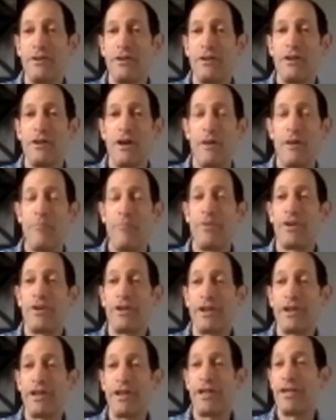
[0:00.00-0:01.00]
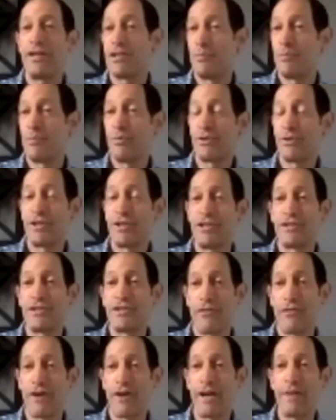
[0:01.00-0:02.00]
ability to put these
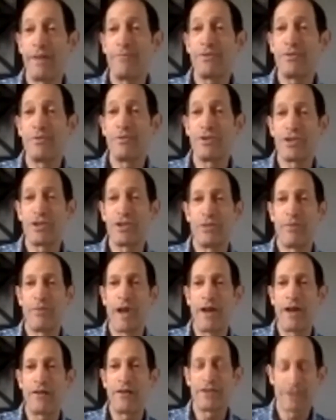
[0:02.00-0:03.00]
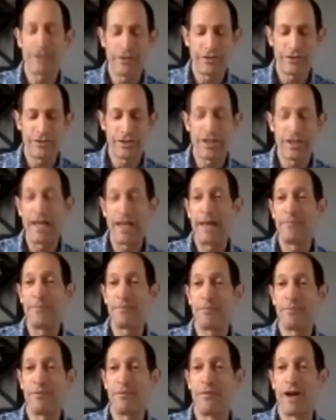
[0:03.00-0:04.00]
frames, which the bioskills labs
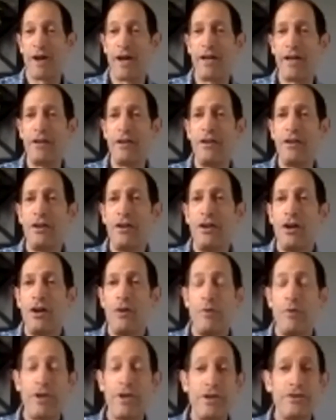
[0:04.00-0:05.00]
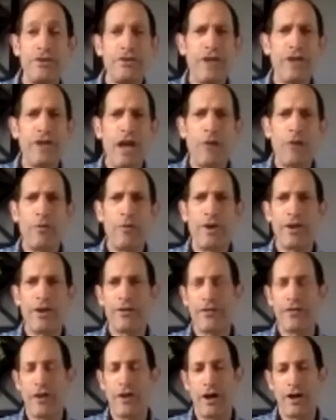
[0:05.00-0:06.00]
provide. We can do that
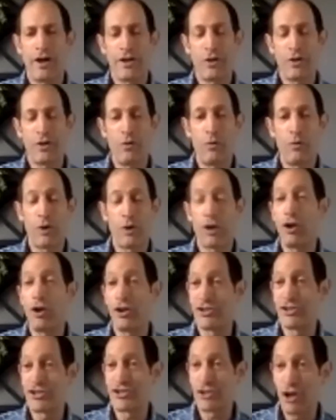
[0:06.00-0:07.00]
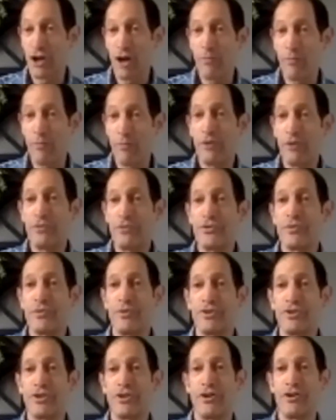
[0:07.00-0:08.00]
with what are called sawbones,
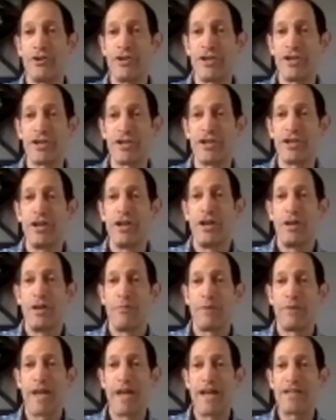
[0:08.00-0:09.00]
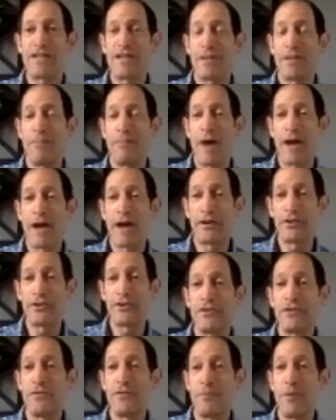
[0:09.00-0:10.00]
which are just plastic models
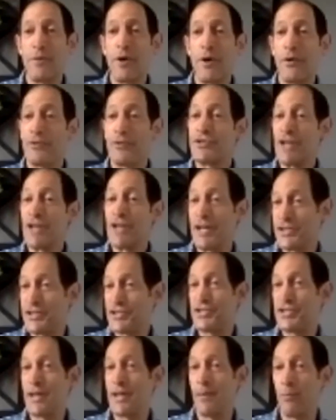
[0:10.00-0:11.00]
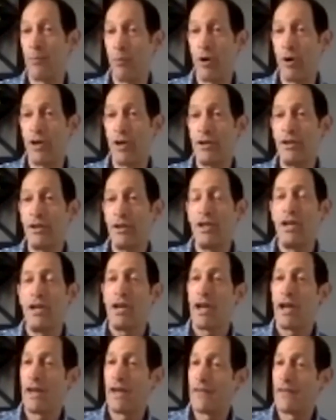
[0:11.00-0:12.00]
bones as step one,
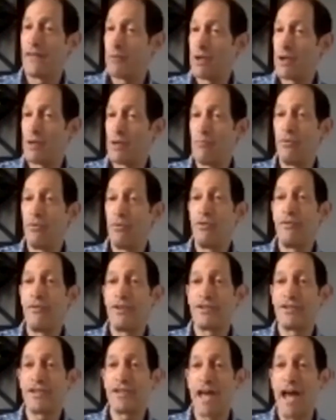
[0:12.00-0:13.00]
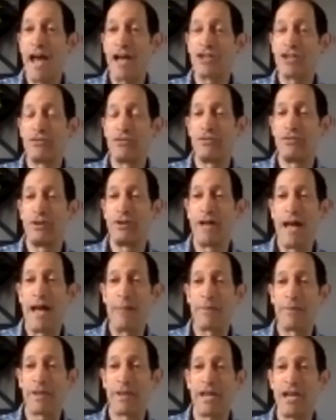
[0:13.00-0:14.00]
and then we can move into actual
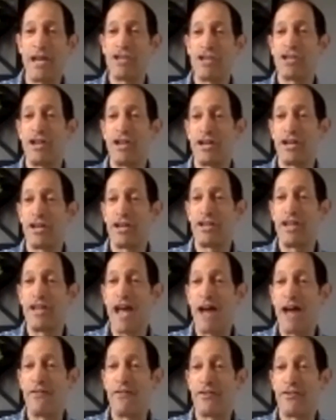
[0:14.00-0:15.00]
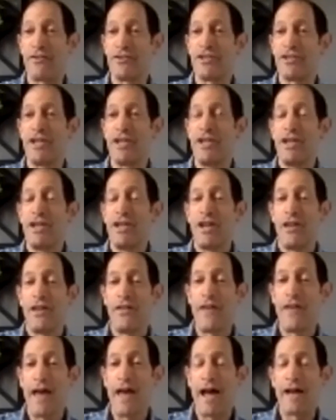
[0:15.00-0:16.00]
application on cadavers
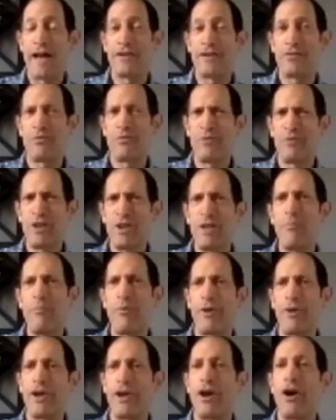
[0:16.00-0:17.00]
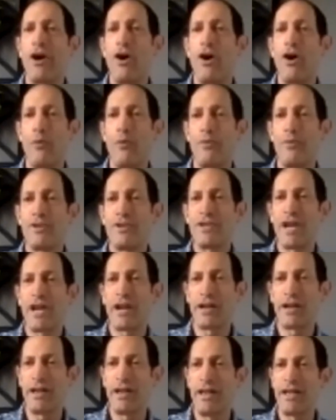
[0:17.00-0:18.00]
that really bring home the
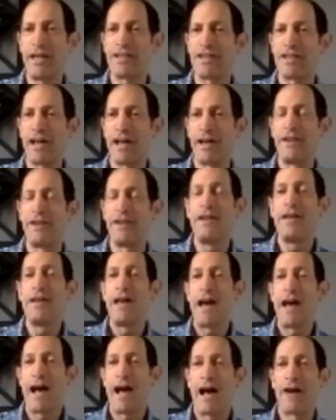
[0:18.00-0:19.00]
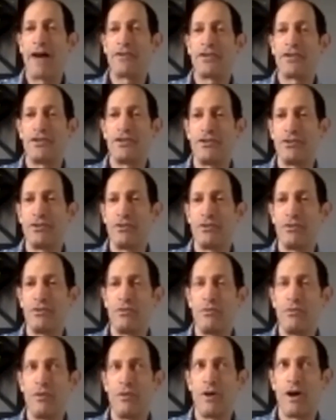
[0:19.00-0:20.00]
techniques on how to
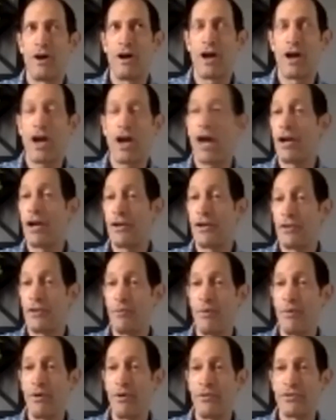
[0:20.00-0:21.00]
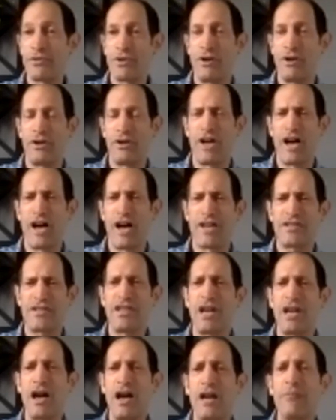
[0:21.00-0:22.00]
do cutting the bones, called
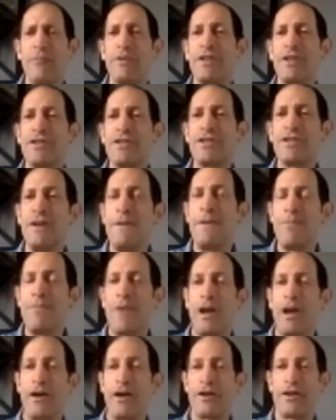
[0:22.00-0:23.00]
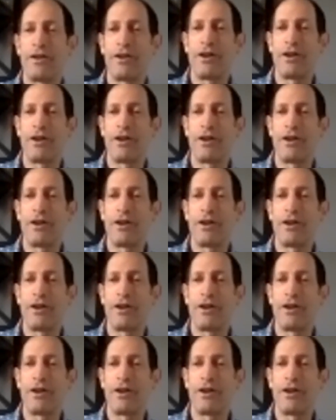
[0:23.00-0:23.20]
osteotomies, how to